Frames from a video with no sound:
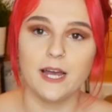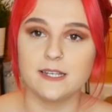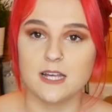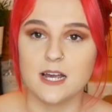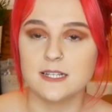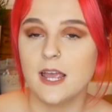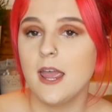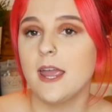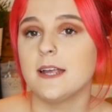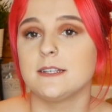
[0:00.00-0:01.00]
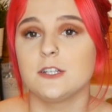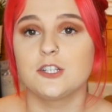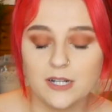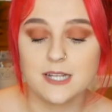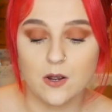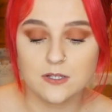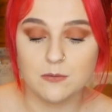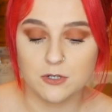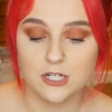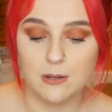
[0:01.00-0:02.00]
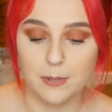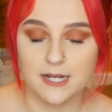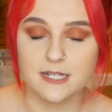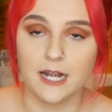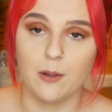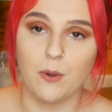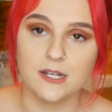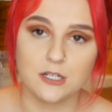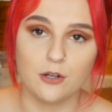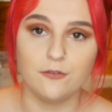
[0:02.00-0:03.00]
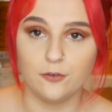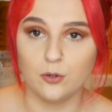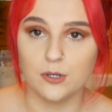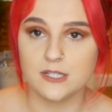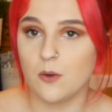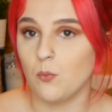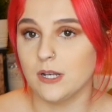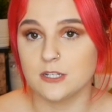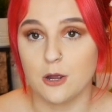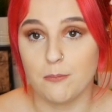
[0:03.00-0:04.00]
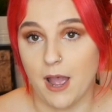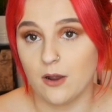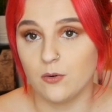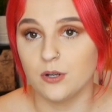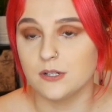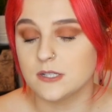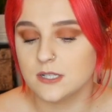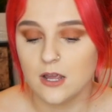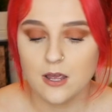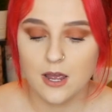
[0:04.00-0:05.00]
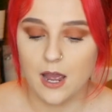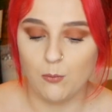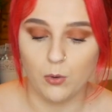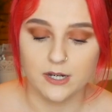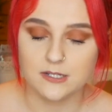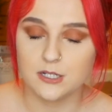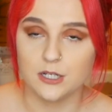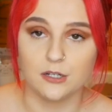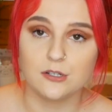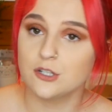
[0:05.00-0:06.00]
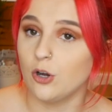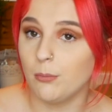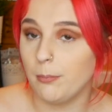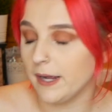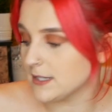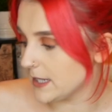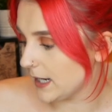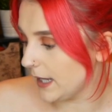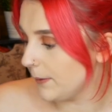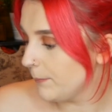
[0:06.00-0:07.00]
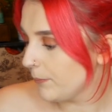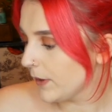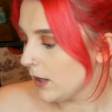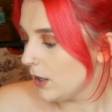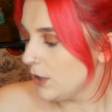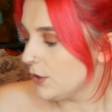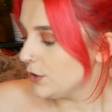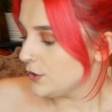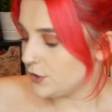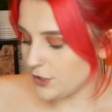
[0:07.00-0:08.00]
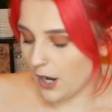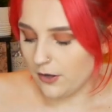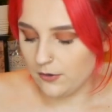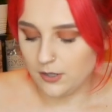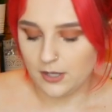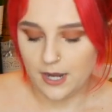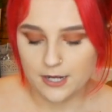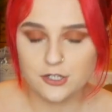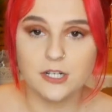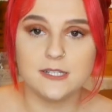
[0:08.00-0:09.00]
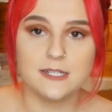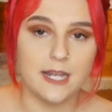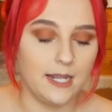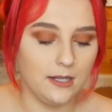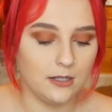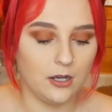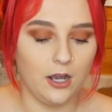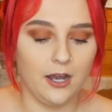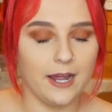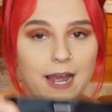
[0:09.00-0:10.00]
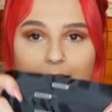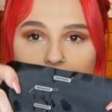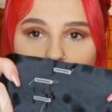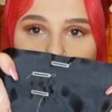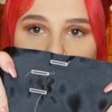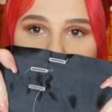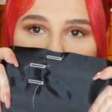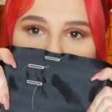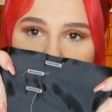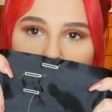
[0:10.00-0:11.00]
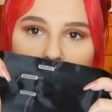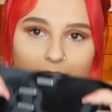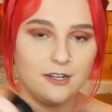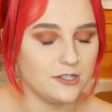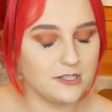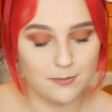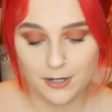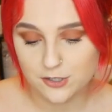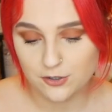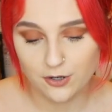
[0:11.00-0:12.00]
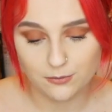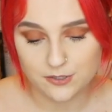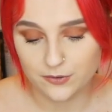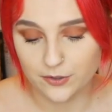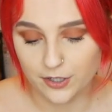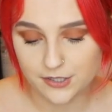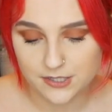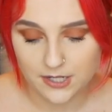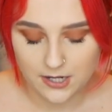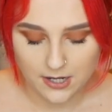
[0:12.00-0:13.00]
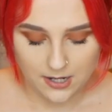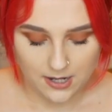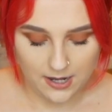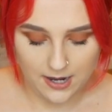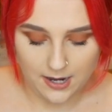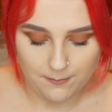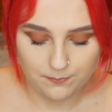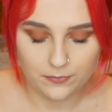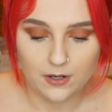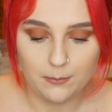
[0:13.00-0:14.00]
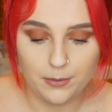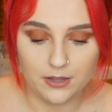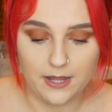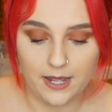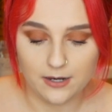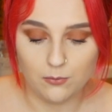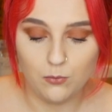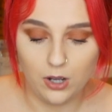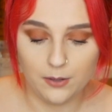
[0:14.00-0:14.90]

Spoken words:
that does is it tells the machine basically when to go forwards and when to go backwards and when to stop basically. So as you can see, I had a little practice earlier just to make sure it was all good, but then what